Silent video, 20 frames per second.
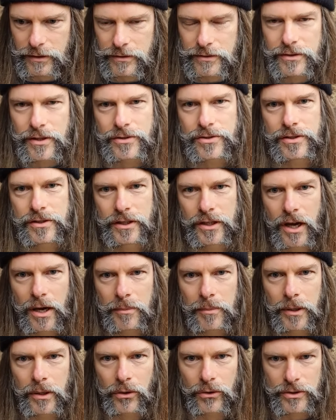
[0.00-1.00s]
doesn't
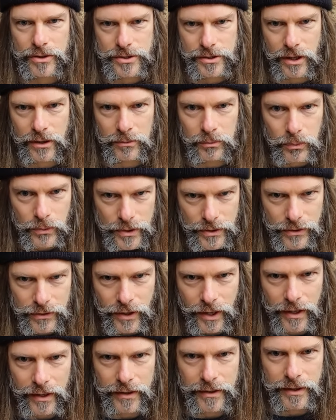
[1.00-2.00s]
come alongside with
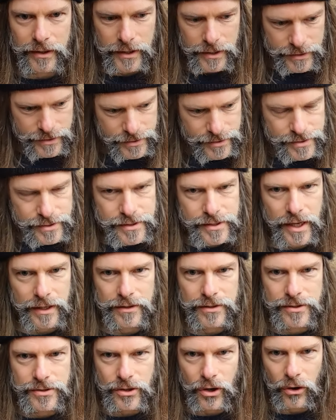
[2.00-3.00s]
that, the
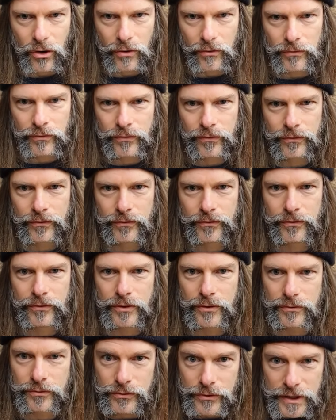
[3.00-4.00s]
sense of
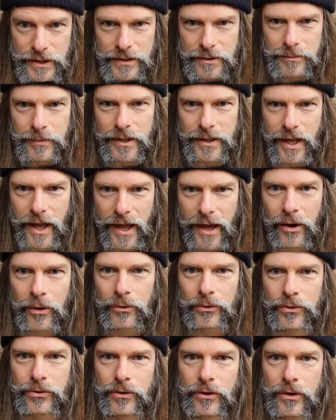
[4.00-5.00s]
the freedom and the
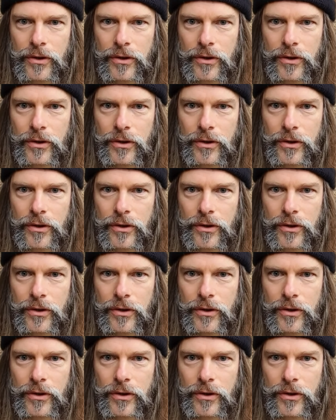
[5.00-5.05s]
health